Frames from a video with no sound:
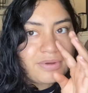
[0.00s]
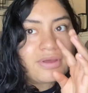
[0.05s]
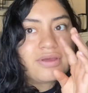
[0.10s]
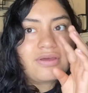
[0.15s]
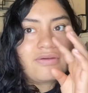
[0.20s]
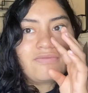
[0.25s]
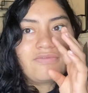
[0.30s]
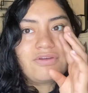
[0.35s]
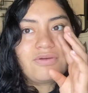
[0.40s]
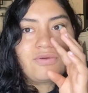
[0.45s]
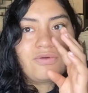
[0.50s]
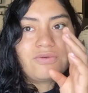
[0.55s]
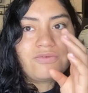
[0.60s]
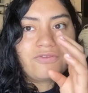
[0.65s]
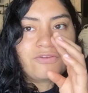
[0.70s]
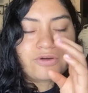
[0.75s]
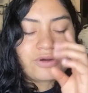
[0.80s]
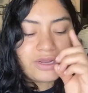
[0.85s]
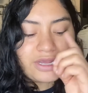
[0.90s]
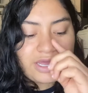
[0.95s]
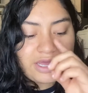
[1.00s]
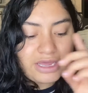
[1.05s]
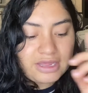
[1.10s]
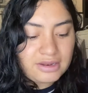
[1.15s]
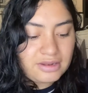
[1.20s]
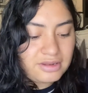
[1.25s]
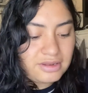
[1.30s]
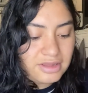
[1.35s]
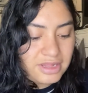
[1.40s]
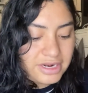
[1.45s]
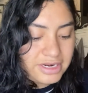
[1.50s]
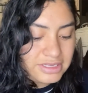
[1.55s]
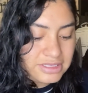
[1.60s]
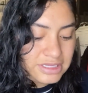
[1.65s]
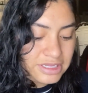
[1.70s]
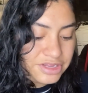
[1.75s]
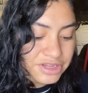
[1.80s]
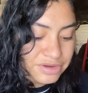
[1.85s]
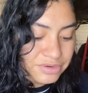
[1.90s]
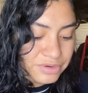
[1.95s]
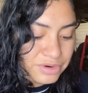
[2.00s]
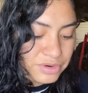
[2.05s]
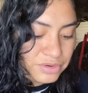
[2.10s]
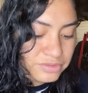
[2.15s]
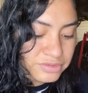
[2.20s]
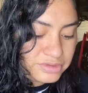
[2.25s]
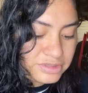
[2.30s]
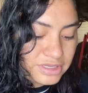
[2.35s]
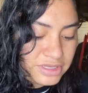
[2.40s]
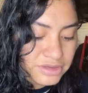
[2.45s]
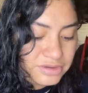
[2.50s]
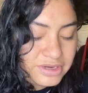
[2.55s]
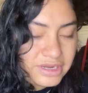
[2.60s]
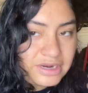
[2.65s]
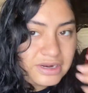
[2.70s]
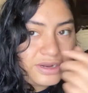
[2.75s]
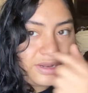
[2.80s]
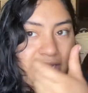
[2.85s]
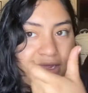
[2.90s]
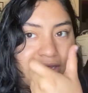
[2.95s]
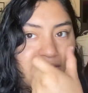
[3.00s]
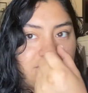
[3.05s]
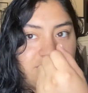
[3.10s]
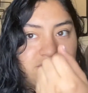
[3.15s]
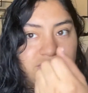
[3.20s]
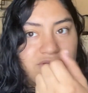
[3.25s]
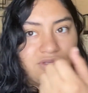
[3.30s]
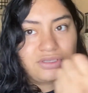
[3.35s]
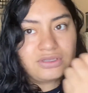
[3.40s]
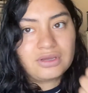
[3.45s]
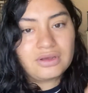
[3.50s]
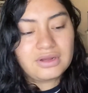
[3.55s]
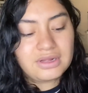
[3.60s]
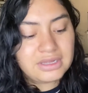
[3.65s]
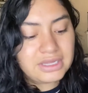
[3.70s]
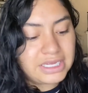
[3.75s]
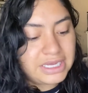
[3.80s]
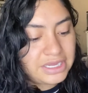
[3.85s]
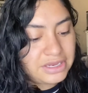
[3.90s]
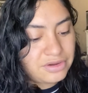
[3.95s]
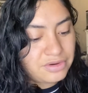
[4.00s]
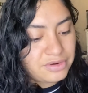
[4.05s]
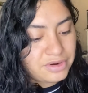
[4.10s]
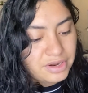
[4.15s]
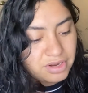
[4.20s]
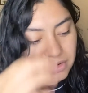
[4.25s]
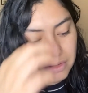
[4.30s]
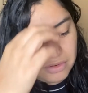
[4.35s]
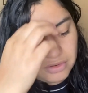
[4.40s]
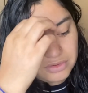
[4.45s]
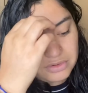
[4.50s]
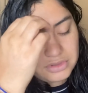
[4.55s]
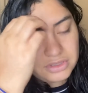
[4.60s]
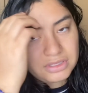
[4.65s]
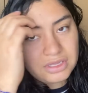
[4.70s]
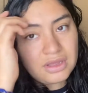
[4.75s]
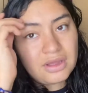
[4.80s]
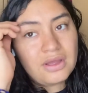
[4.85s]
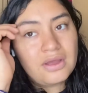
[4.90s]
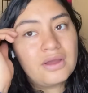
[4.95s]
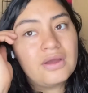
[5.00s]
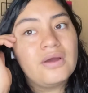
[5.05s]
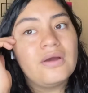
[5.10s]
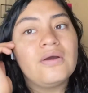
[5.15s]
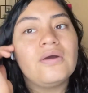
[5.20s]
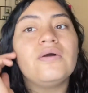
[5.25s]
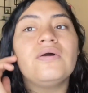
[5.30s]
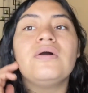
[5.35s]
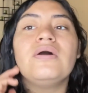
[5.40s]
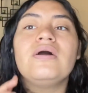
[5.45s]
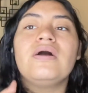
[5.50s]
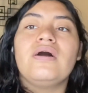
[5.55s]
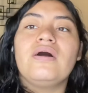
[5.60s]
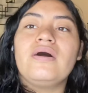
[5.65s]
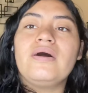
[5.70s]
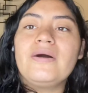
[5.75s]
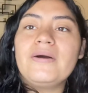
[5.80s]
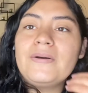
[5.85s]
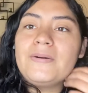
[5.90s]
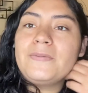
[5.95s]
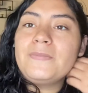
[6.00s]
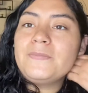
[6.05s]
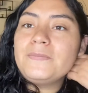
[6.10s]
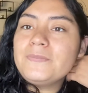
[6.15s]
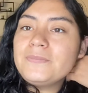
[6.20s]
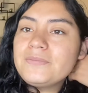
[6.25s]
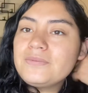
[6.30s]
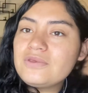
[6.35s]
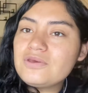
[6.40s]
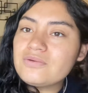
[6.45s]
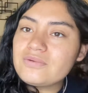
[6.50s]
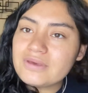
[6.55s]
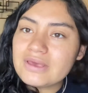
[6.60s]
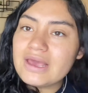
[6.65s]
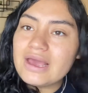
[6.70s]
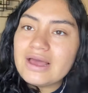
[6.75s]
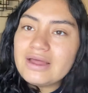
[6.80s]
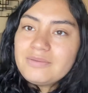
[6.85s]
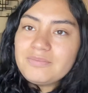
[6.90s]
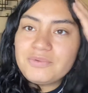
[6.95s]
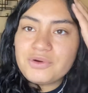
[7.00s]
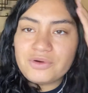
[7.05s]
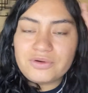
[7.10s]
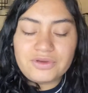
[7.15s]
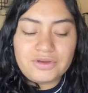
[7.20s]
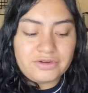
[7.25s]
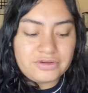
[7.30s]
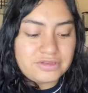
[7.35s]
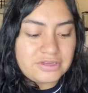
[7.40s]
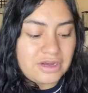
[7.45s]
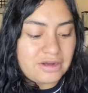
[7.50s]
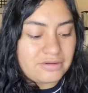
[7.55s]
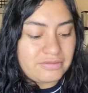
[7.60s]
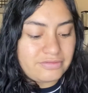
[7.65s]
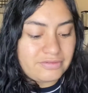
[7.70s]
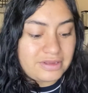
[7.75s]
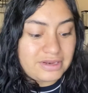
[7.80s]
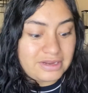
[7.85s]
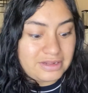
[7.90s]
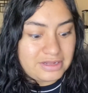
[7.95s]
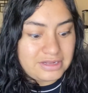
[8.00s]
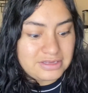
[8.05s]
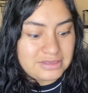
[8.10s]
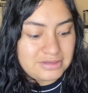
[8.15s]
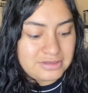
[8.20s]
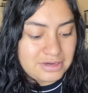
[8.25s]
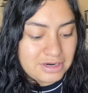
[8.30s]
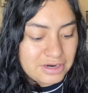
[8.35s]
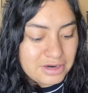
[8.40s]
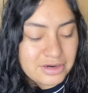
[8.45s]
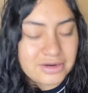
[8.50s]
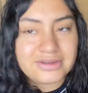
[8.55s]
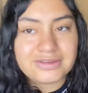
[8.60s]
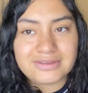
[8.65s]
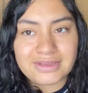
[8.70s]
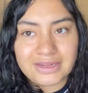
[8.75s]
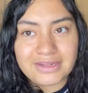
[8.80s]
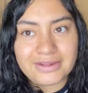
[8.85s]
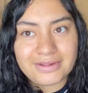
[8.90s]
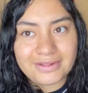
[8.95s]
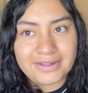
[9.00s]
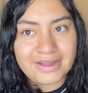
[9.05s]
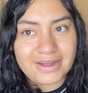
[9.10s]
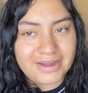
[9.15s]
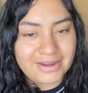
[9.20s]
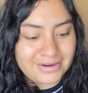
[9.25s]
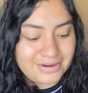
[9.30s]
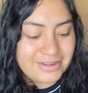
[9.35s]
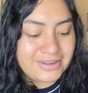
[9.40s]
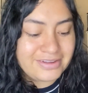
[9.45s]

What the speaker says: If you forget that it's in your nose and you kind of like just clean your nose, you can poke yourself and it does hurt because I did that.